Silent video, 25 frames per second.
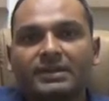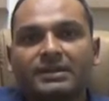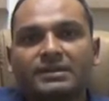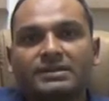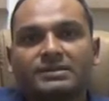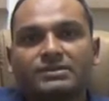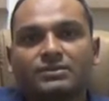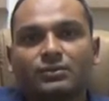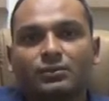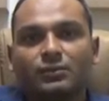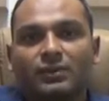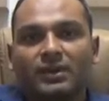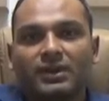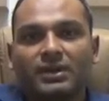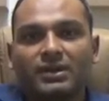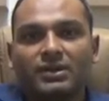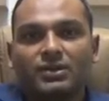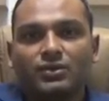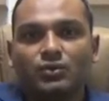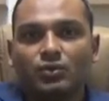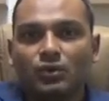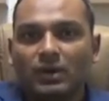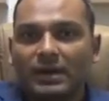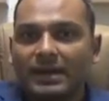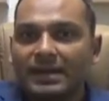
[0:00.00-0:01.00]
So when
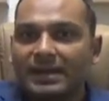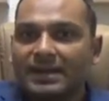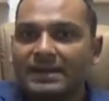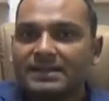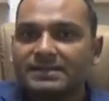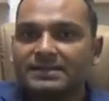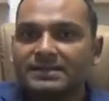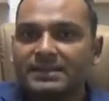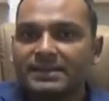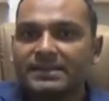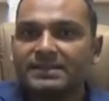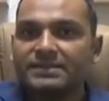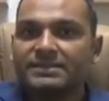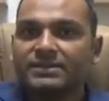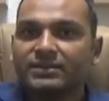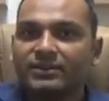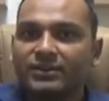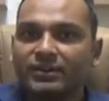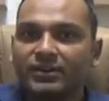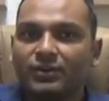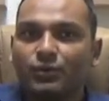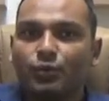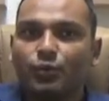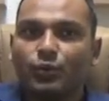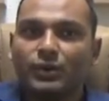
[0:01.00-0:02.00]
you are asking
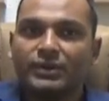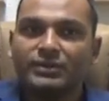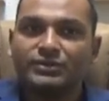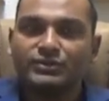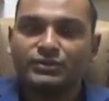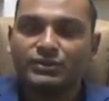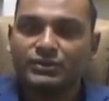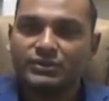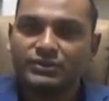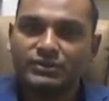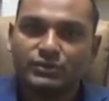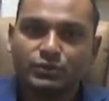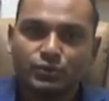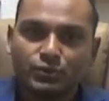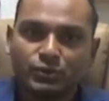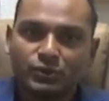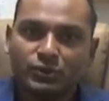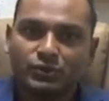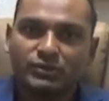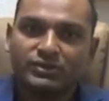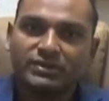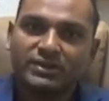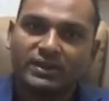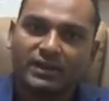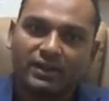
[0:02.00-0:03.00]
certain questions to
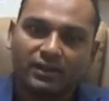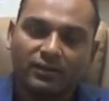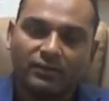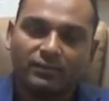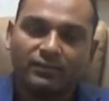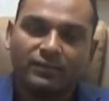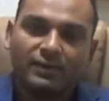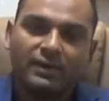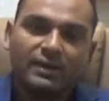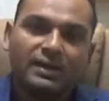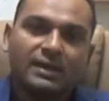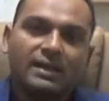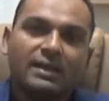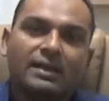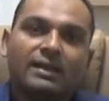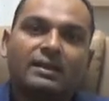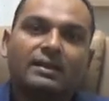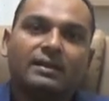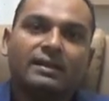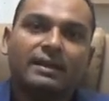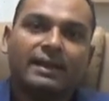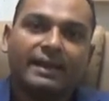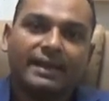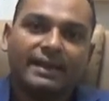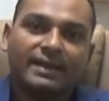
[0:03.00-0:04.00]
yourself,
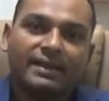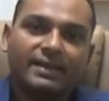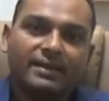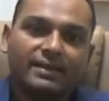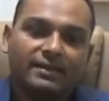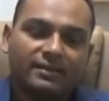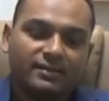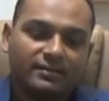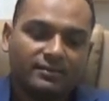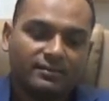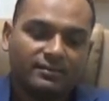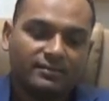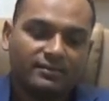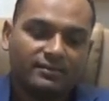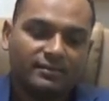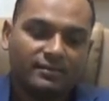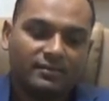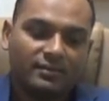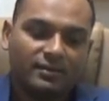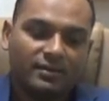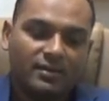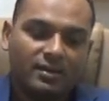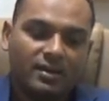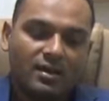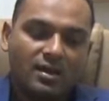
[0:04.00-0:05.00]
like
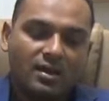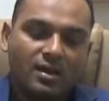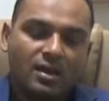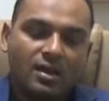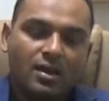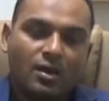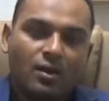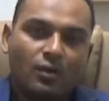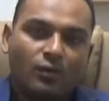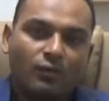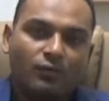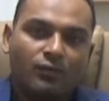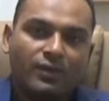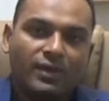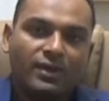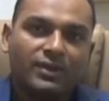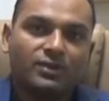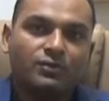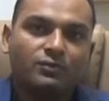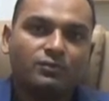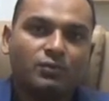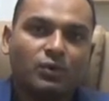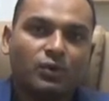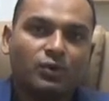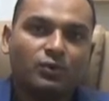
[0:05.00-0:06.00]
where
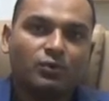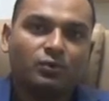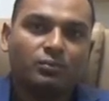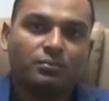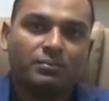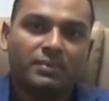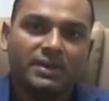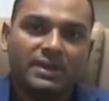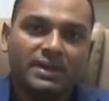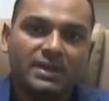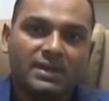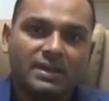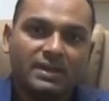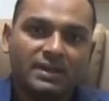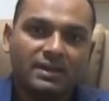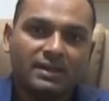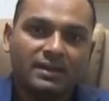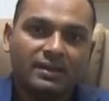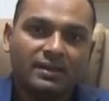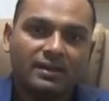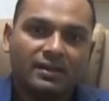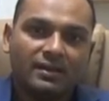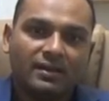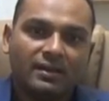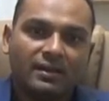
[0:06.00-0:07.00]
you want to be,
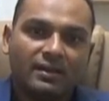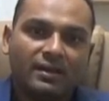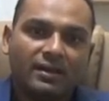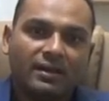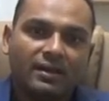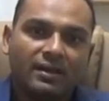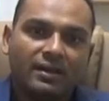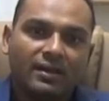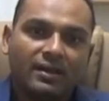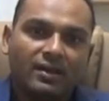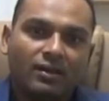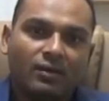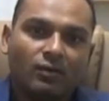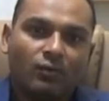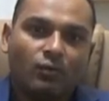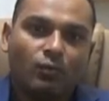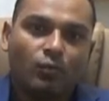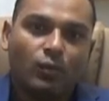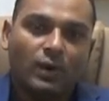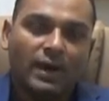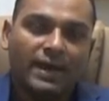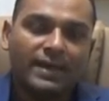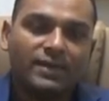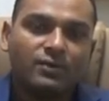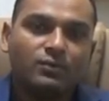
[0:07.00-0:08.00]

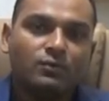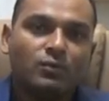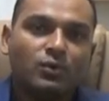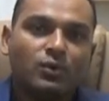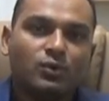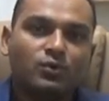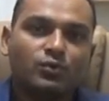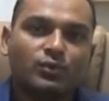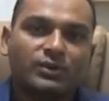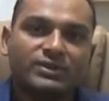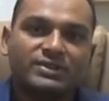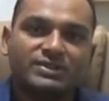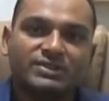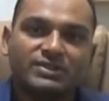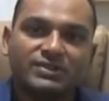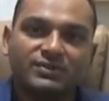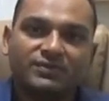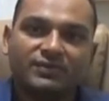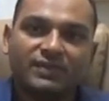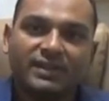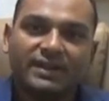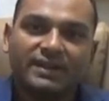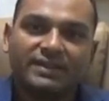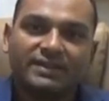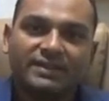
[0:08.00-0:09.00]
why you want to
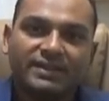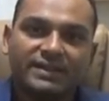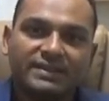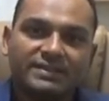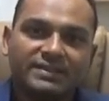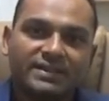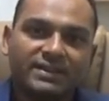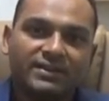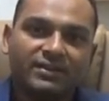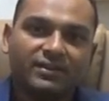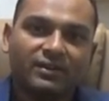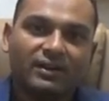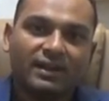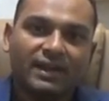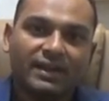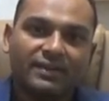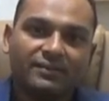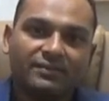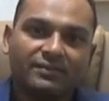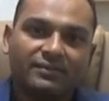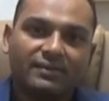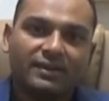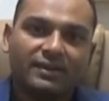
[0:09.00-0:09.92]
achieve that things in your life,